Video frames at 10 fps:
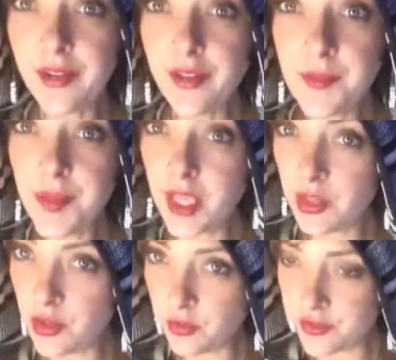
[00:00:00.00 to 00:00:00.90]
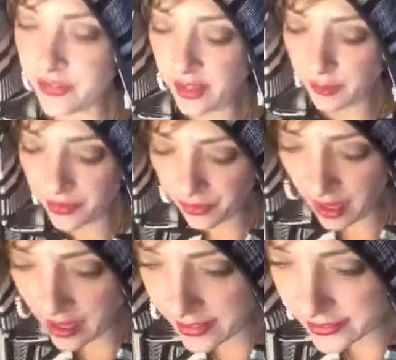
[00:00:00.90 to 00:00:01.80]
on something and you don't see it with your
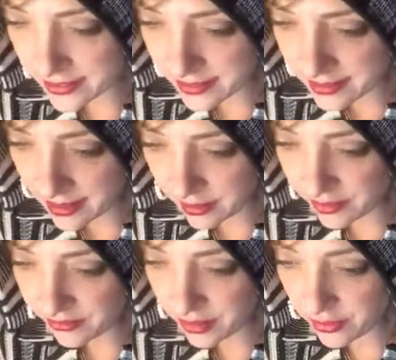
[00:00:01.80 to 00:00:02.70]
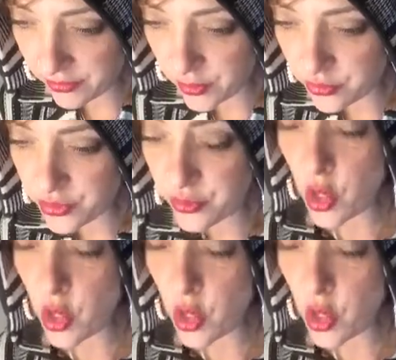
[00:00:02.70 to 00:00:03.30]
eyes and it's not in front of you, to